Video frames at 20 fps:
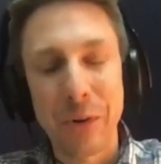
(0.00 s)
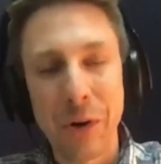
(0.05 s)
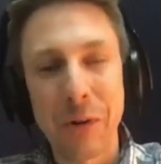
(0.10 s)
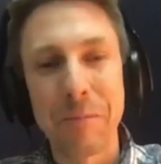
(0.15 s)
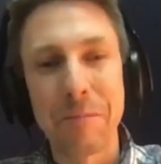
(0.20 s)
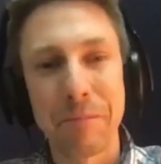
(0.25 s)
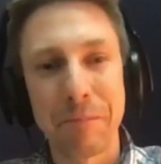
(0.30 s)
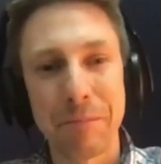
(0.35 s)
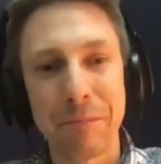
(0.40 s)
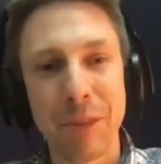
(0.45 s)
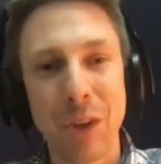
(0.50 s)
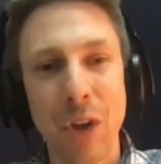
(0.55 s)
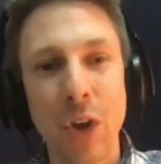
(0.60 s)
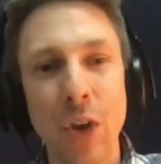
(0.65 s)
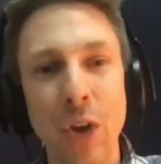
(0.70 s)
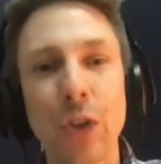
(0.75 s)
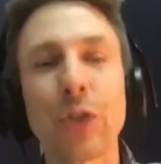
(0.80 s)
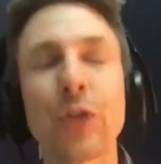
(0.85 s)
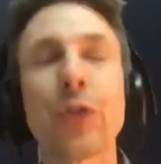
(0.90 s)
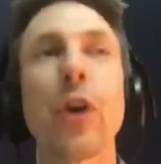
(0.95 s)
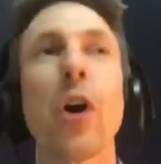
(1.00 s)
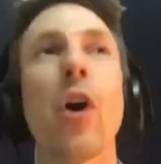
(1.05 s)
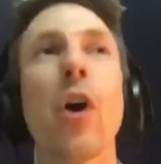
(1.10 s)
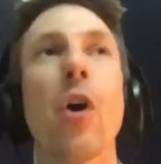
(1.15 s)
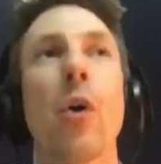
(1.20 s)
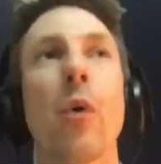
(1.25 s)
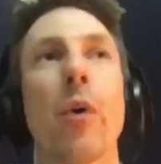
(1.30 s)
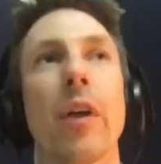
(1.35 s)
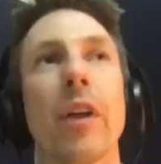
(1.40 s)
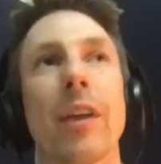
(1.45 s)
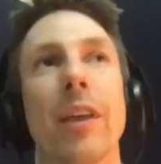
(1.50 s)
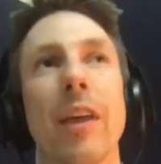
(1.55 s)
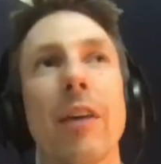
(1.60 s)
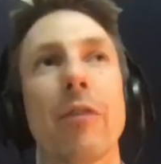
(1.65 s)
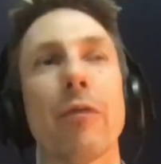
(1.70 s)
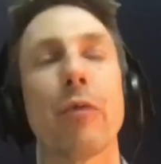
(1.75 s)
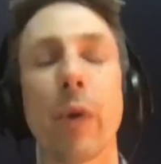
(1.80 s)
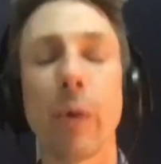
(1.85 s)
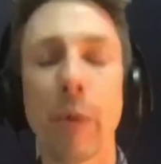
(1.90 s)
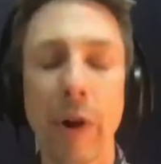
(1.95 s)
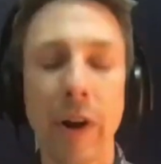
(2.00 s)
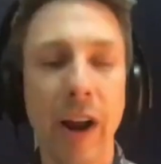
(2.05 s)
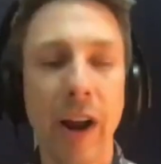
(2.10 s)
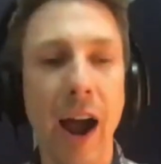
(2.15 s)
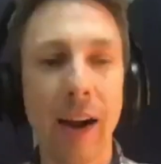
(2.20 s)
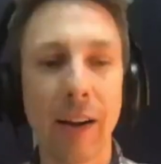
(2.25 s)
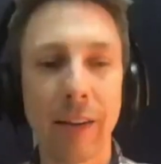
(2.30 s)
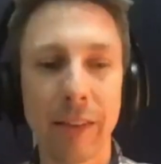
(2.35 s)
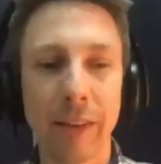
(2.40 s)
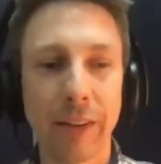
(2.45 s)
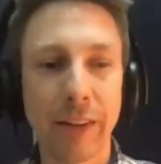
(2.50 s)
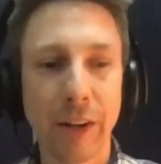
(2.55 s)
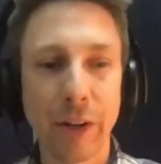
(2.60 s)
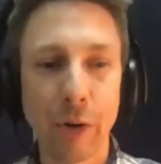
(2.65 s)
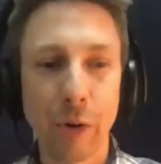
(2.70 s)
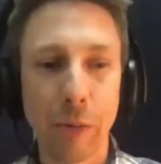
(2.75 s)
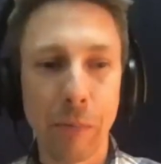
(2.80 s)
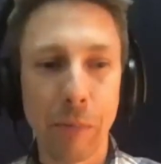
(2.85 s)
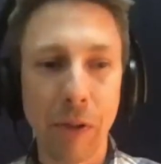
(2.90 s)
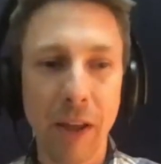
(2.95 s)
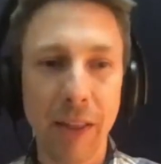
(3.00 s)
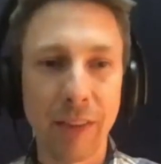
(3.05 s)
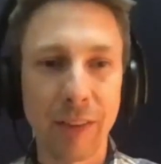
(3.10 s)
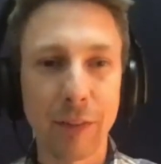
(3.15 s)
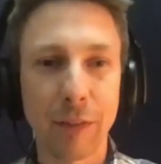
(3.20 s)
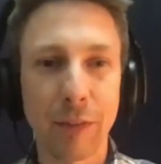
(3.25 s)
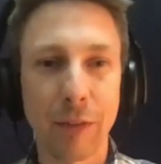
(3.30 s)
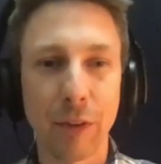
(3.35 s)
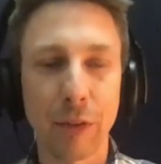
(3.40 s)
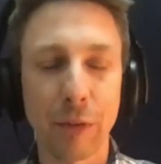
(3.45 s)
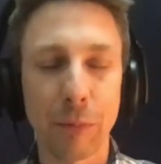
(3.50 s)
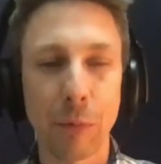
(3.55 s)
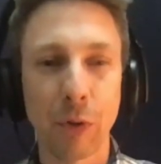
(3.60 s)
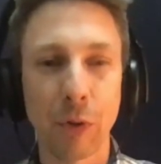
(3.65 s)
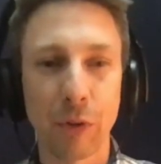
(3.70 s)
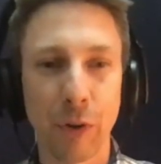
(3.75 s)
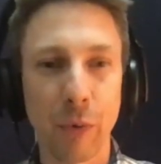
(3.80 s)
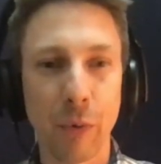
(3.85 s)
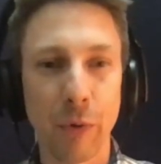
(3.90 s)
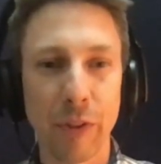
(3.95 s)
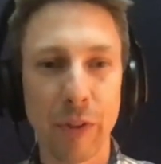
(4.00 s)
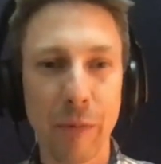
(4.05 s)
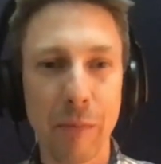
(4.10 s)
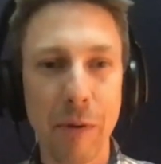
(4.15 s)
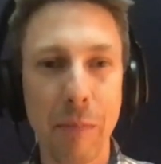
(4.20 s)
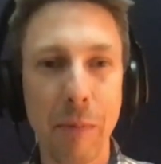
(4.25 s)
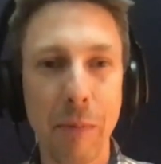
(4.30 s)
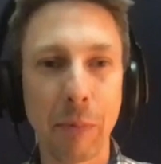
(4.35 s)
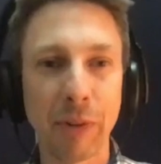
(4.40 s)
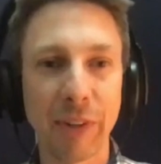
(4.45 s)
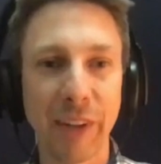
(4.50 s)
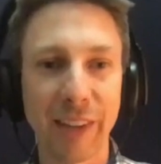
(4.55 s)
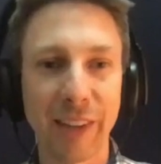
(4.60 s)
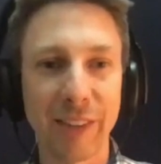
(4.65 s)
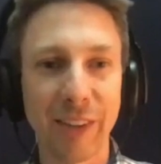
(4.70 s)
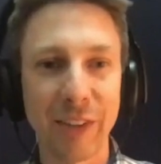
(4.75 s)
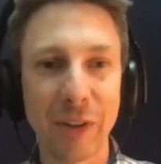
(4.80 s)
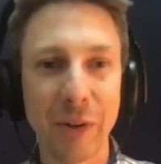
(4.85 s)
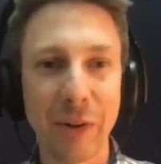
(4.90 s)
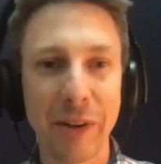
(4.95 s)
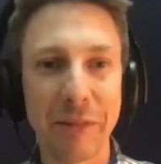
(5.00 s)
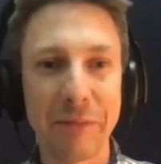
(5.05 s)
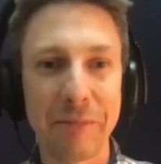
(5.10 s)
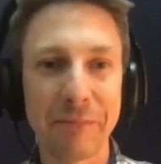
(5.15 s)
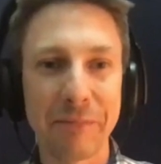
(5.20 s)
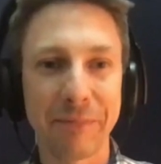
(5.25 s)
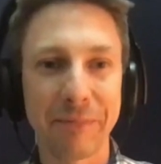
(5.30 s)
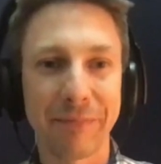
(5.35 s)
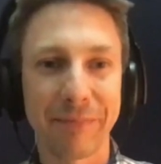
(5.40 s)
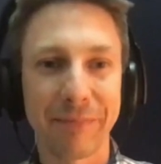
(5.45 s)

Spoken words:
Cool. So if we were in Ireland and you were playing this music, would there be people dancing to it?